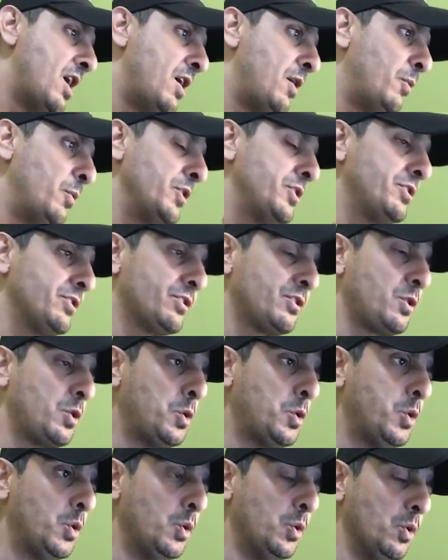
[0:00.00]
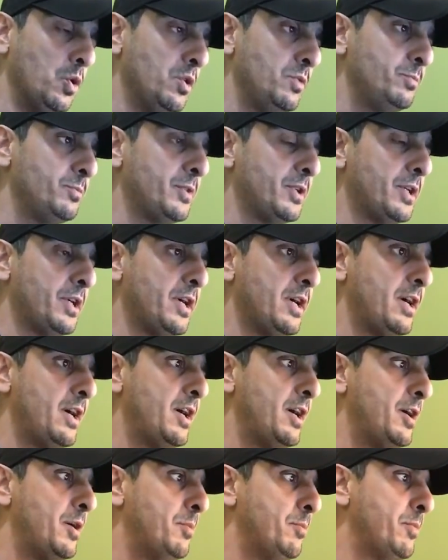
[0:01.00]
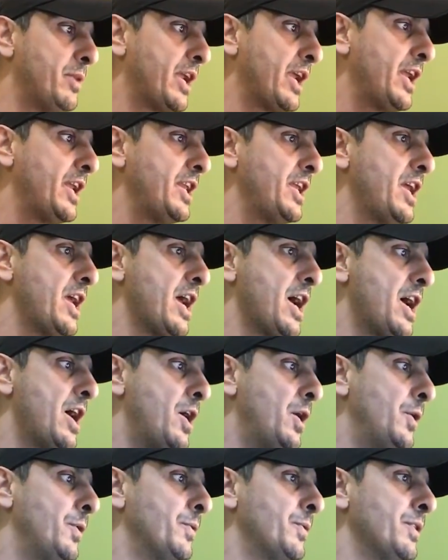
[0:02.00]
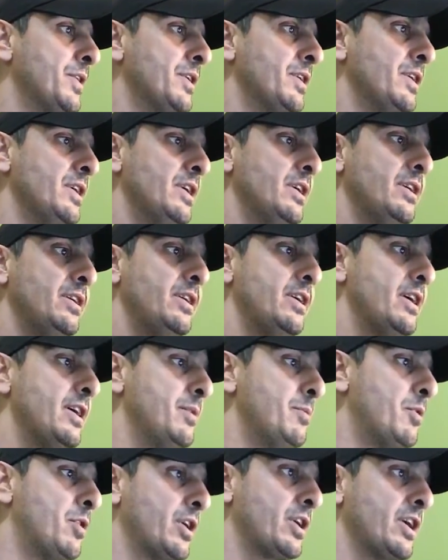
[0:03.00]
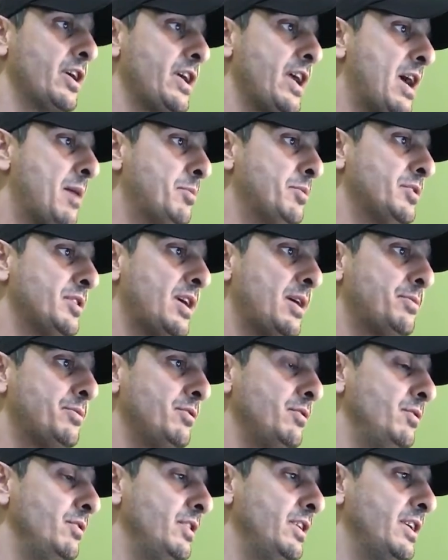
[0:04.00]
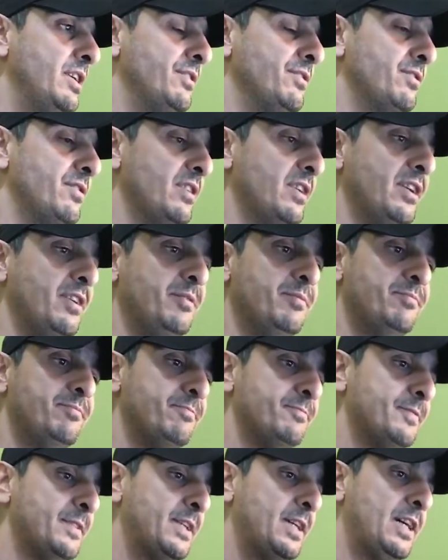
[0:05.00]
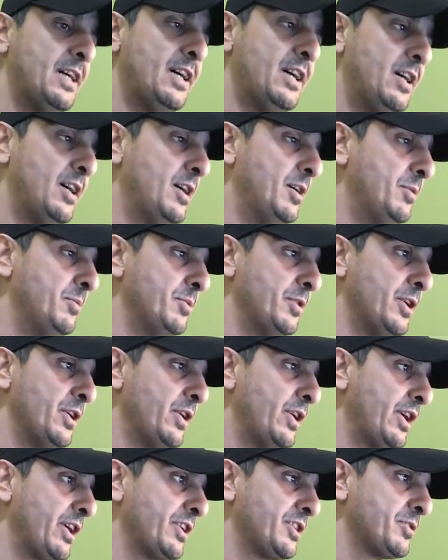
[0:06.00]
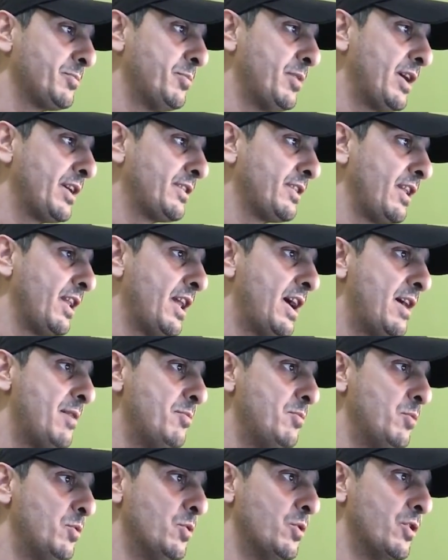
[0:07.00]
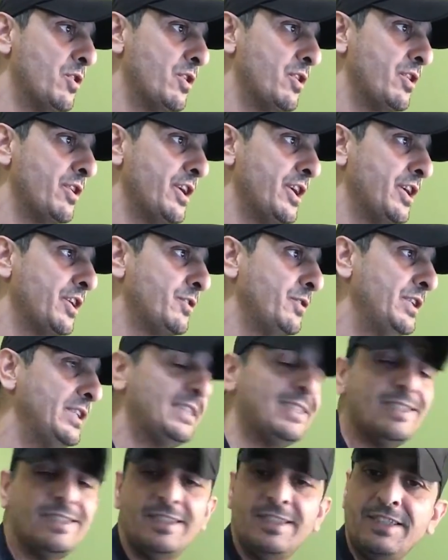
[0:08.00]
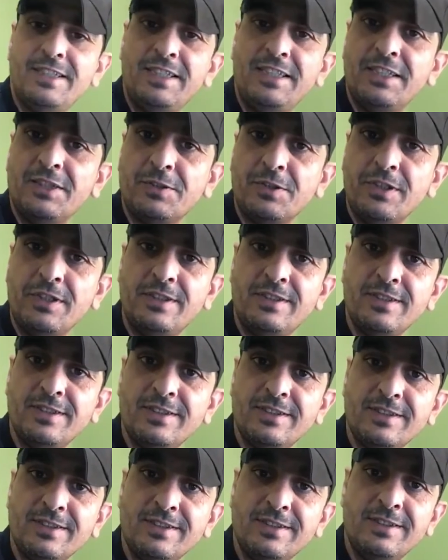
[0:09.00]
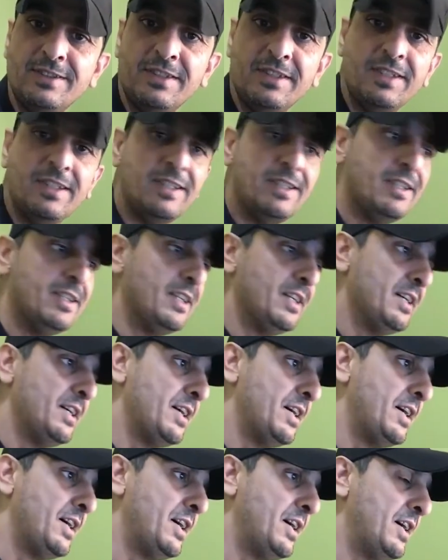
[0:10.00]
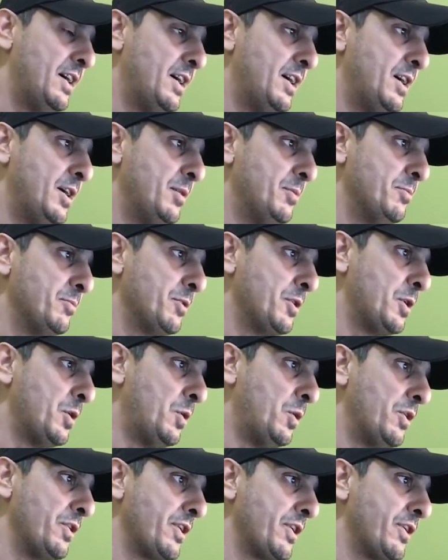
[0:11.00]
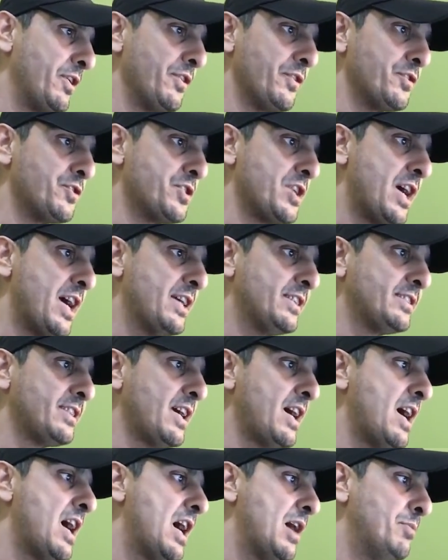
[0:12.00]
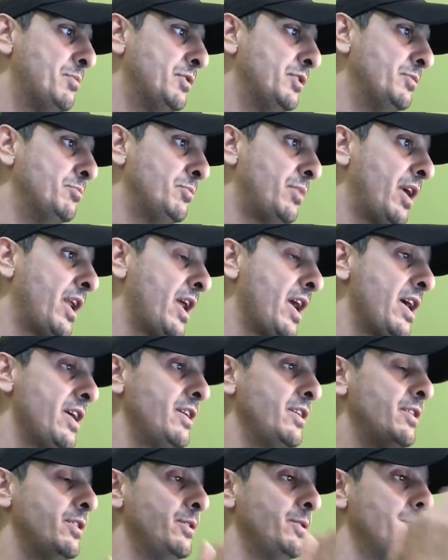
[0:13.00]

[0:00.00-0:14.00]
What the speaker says: which is cool. But anyhow, yeah, market cap is absolutely insane. I expect a lot more increases and decreases and all that other jazz to happen. But hey,